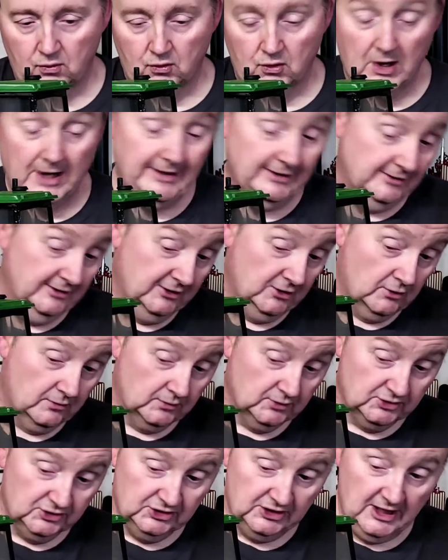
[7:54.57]
greatly
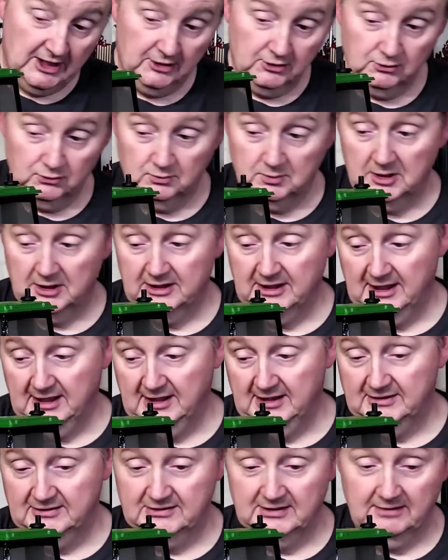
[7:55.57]
overshadowed by the
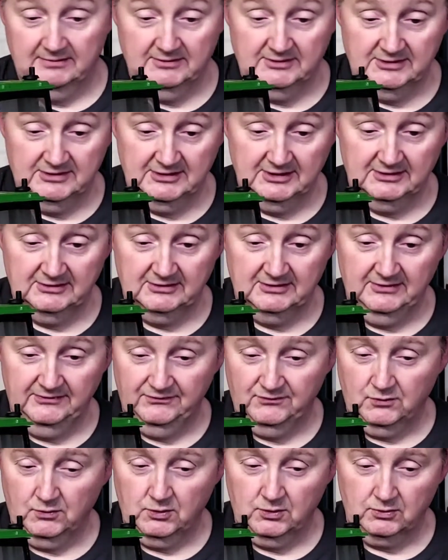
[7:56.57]
8760
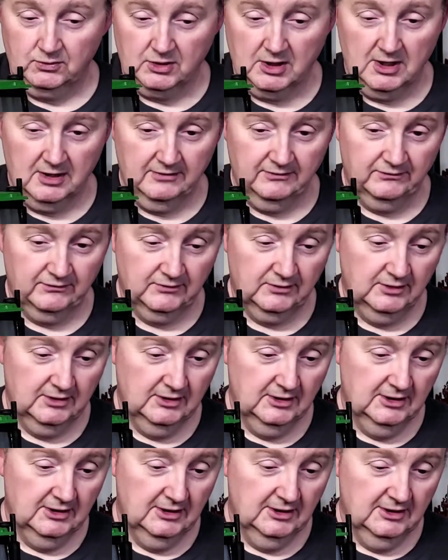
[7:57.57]
4-wheel drive.
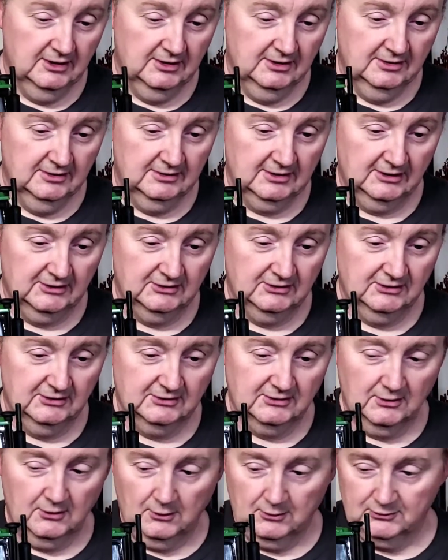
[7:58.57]
That's just